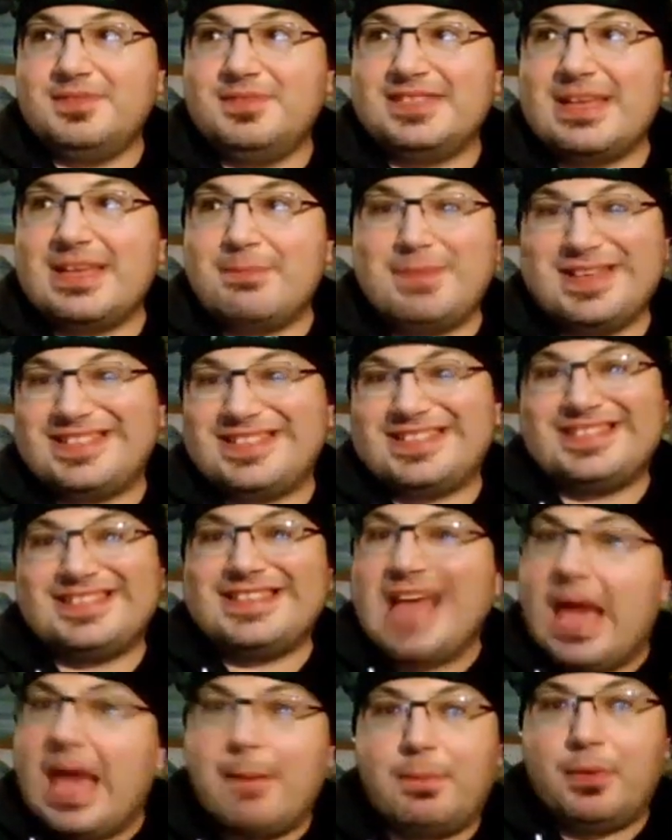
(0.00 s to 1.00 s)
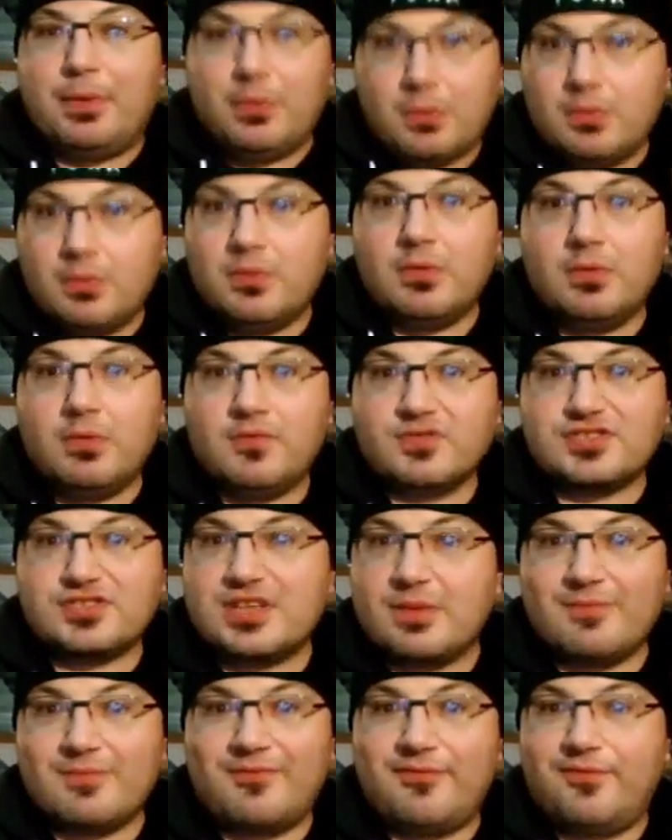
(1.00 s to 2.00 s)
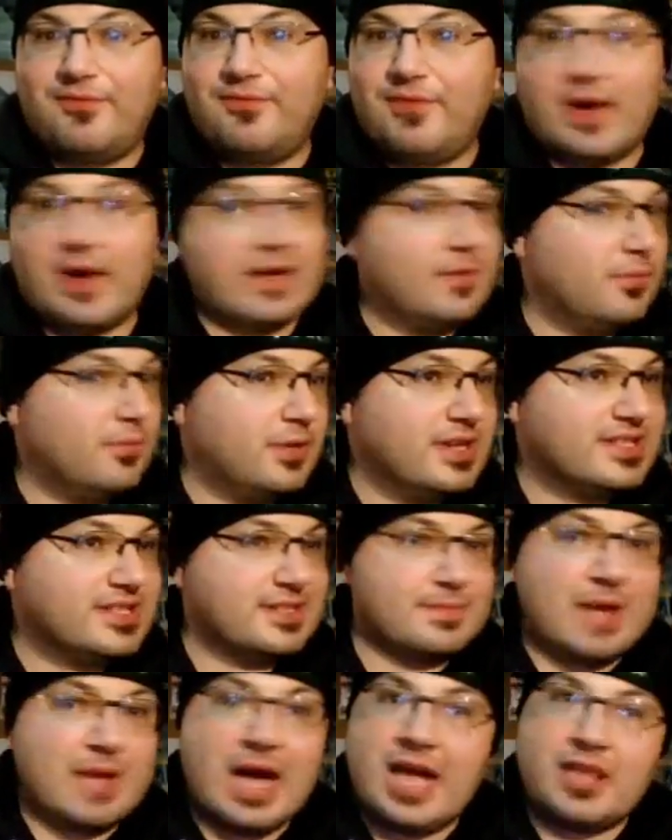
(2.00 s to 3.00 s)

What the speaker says: said Big Step for some fucking reason.